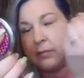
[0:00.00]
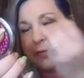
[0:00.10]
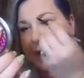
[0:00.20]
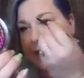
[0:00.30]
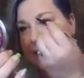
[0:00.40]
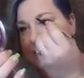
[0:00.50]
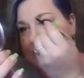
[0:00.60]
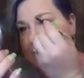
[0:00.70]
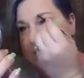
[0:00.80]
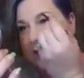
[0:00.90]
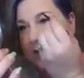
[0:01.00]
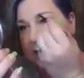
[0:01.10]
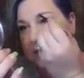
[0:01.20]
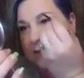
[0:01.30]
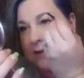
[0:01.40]
Brows can
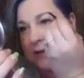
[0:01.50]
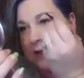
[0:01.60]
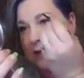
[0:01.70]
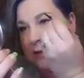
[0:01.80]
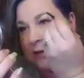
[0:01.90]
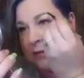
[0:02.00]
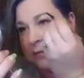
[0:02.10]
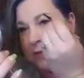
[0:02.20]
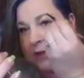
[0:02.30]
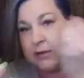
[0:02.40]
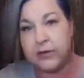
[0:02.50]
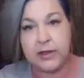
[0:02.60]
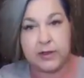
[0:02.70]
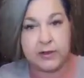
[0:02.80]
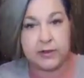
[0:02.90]
instantly make you look
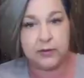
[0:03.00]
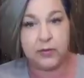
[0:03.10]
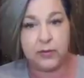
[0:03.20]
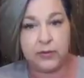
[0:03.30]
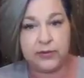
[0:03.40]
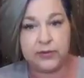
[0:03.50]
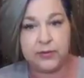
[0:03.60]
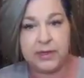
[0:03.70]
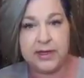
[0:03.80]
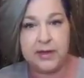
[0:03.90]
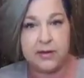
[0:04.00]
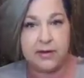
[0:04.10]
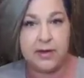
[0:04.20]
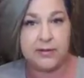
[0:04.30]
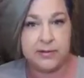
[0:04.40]
younger or older, depending
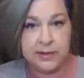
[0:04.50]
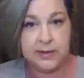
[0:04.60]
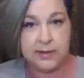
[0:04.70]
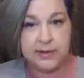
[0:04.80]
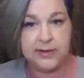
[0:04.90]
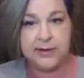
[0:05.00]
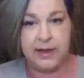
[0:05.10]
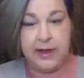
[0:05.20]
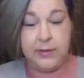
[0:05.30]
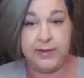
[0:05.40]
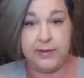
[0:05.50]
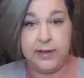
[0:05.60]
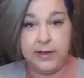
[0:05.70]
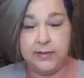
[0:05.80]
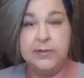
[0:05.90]
on how well they're
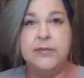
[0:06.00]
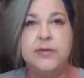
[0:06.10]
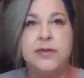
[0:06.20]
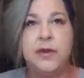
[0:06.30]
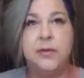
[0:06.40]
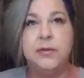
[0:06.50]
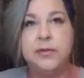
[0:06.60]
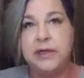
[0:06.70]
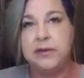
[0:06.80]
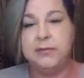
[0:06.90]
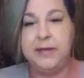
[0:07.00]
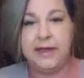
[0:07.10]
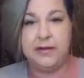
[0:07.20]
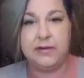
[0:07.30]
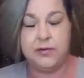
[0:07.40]
done. So, you know, me
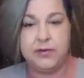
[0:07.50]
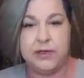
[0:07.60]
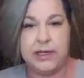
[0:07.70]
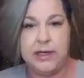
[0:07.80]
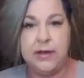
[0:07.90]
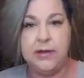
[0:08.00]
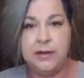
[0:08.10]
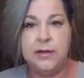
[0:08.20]
as an older lady,